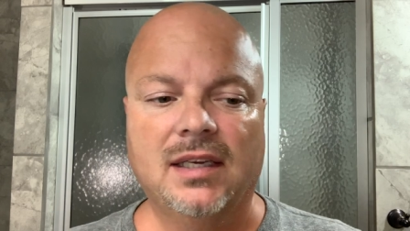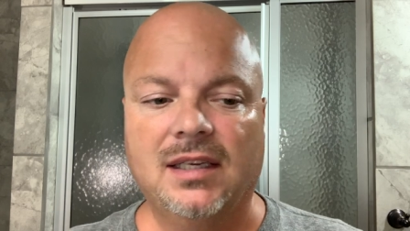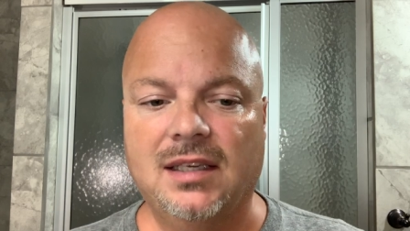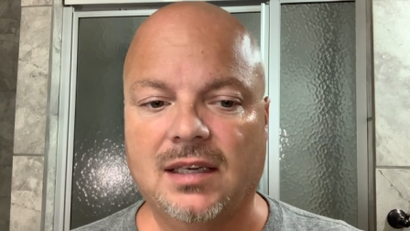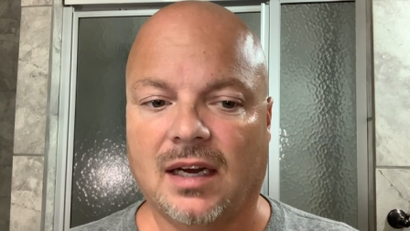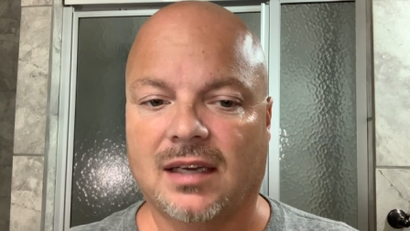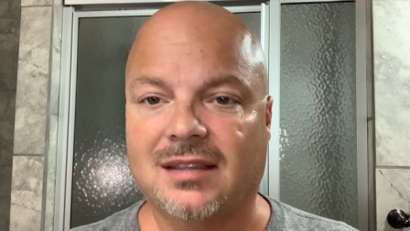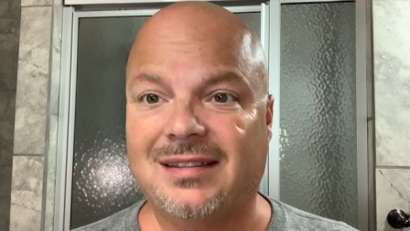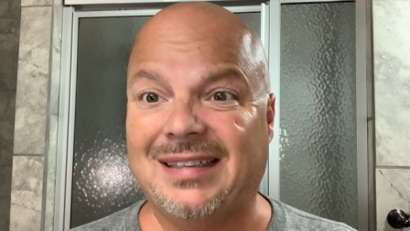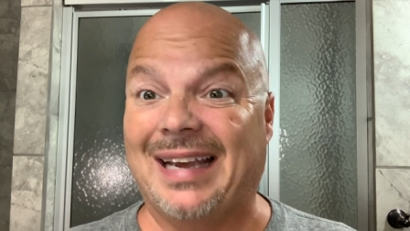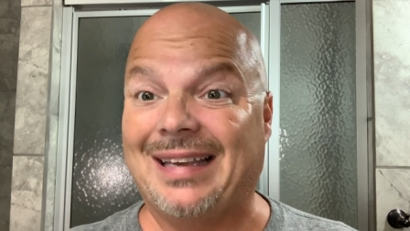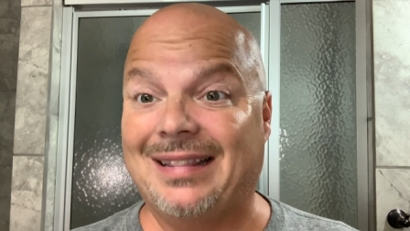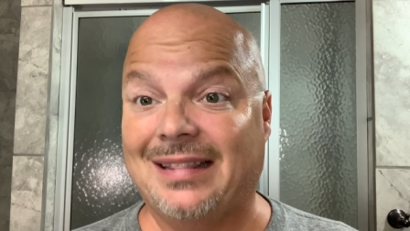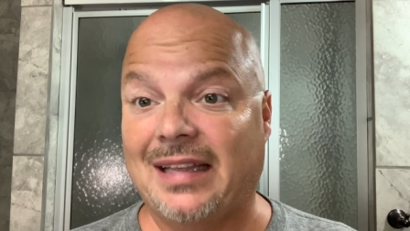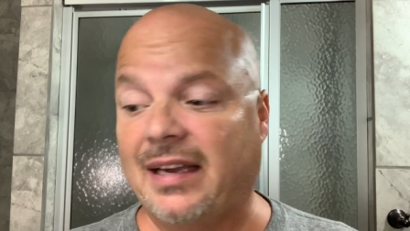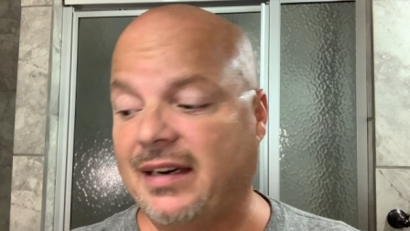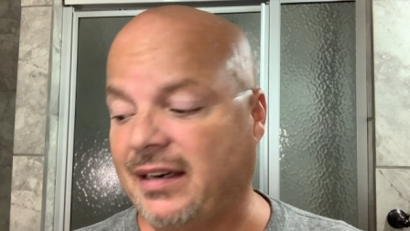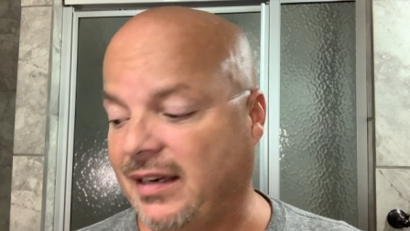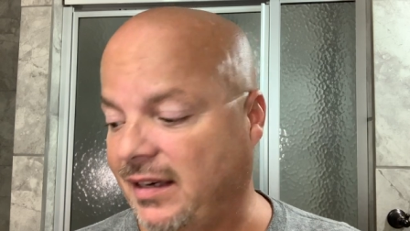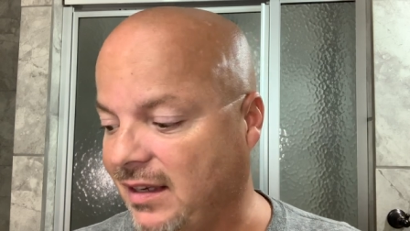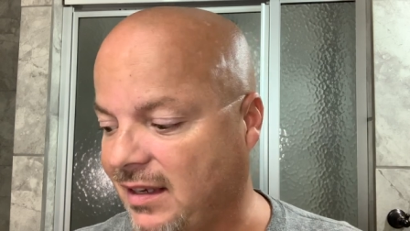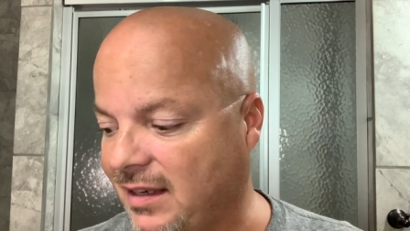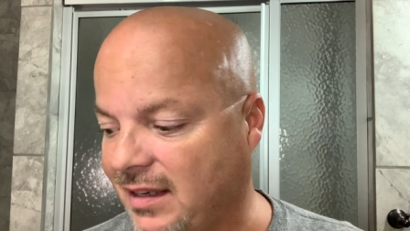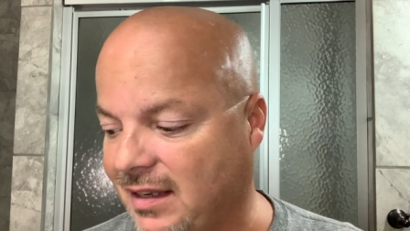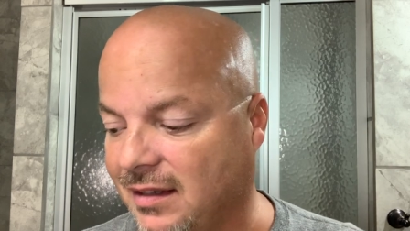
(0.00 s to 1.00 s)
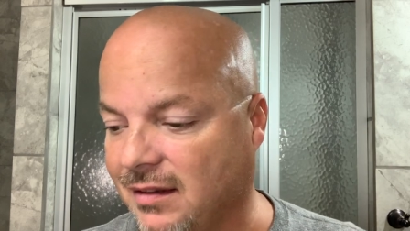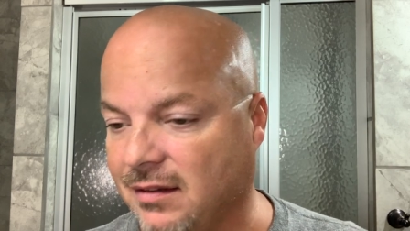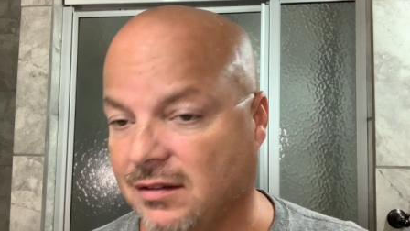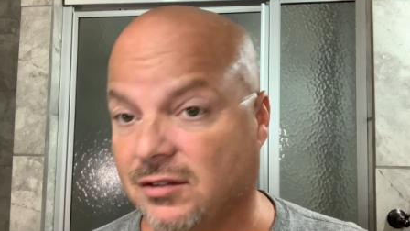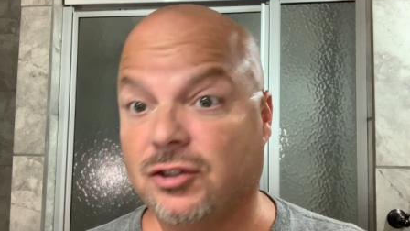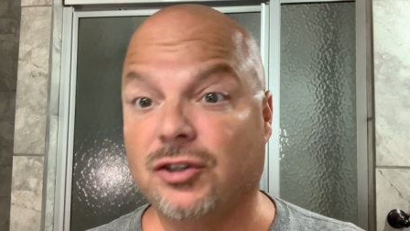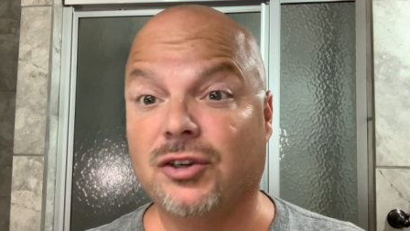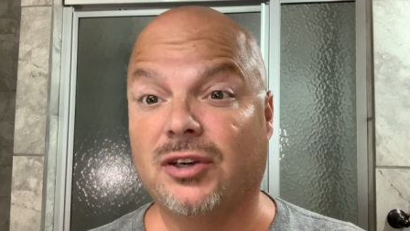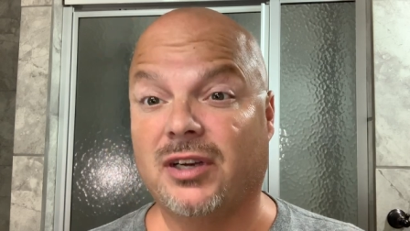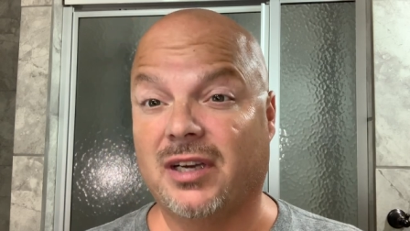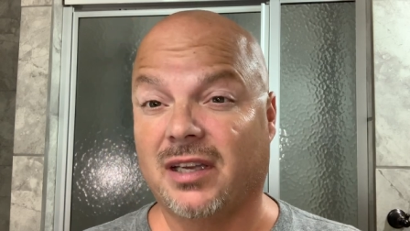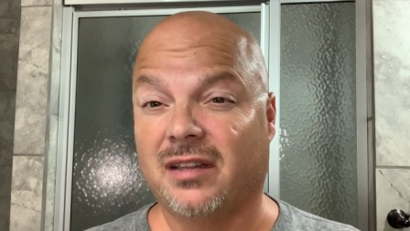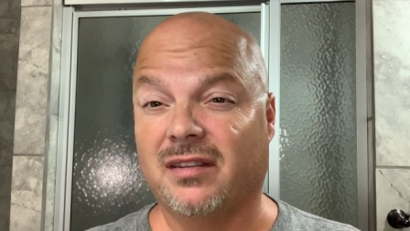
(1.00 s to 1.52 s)
uh, take that
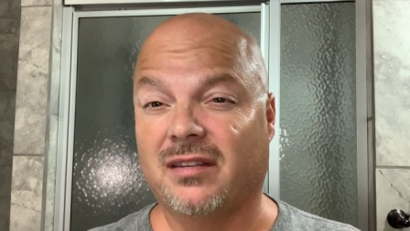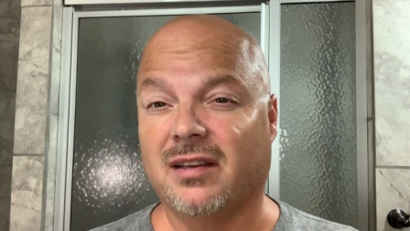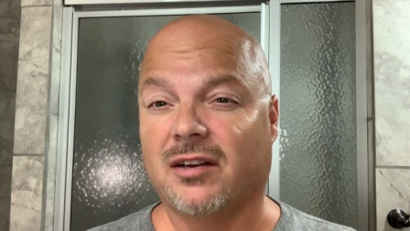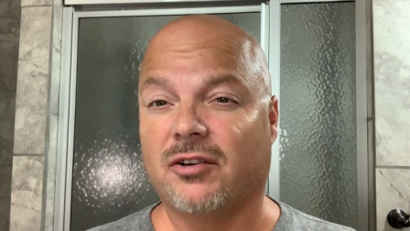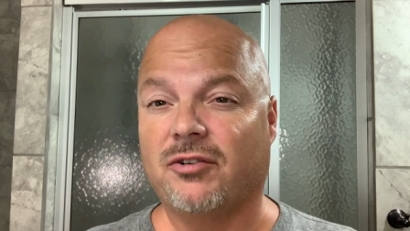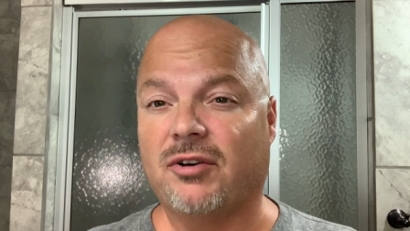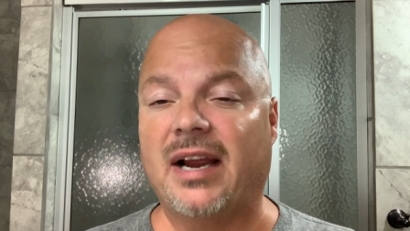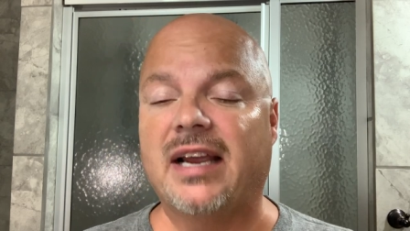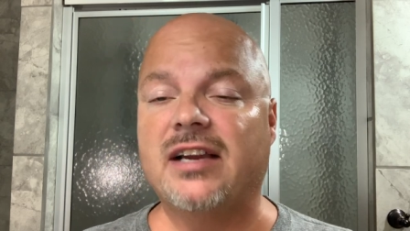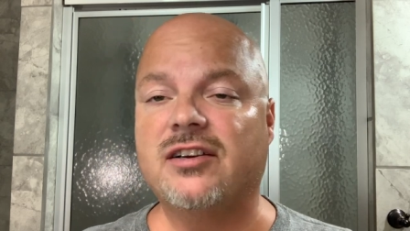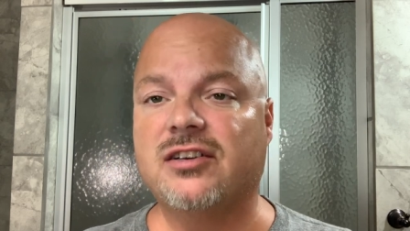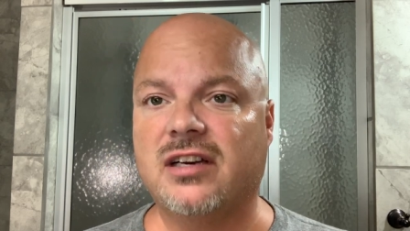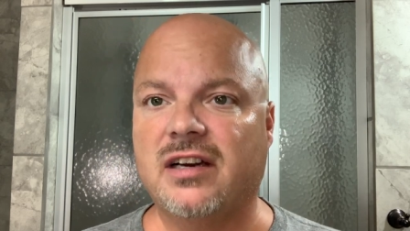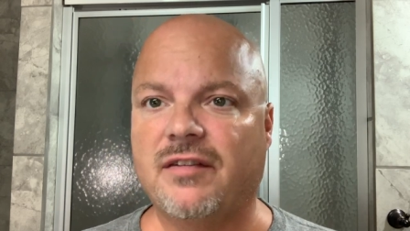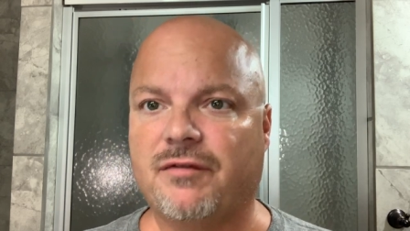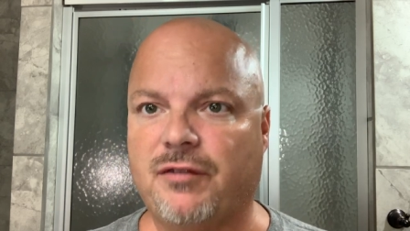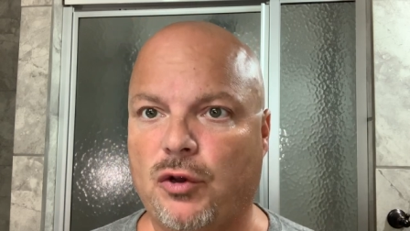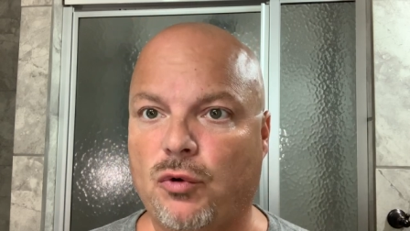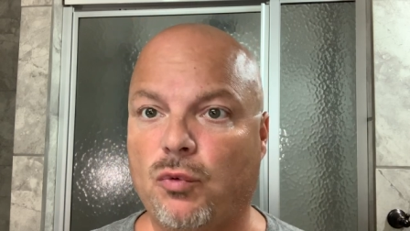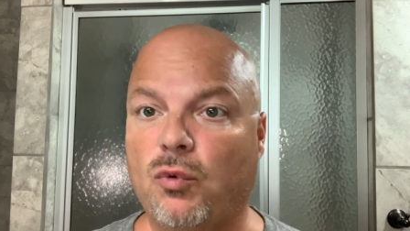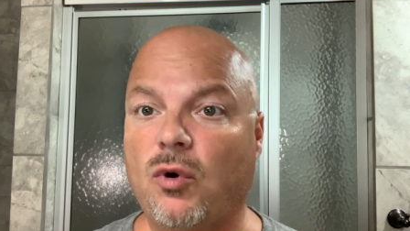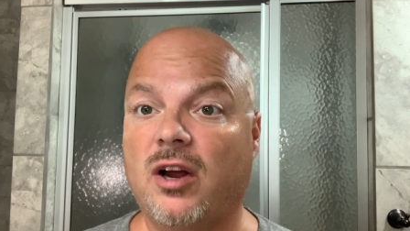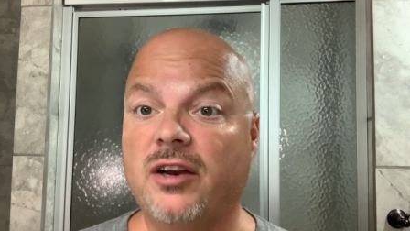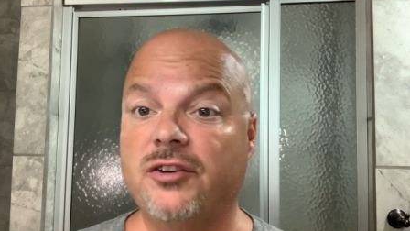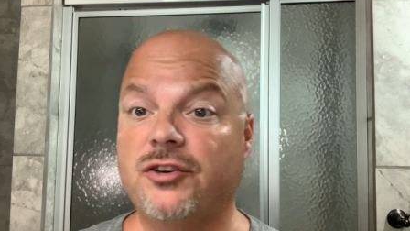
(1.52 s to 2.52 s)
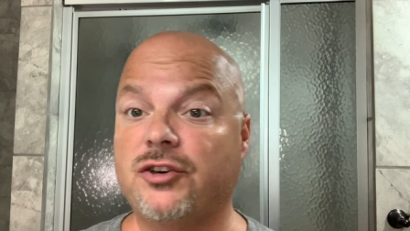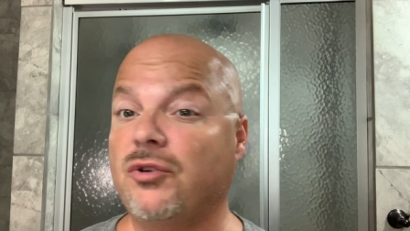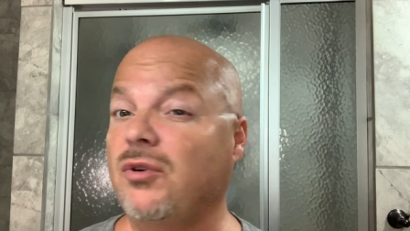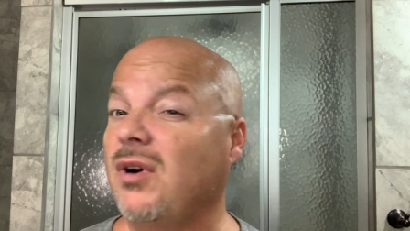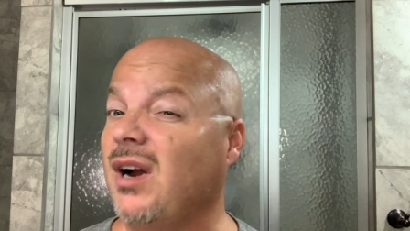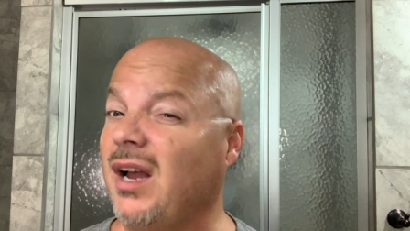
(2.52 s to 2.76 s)
into consideration if you want to.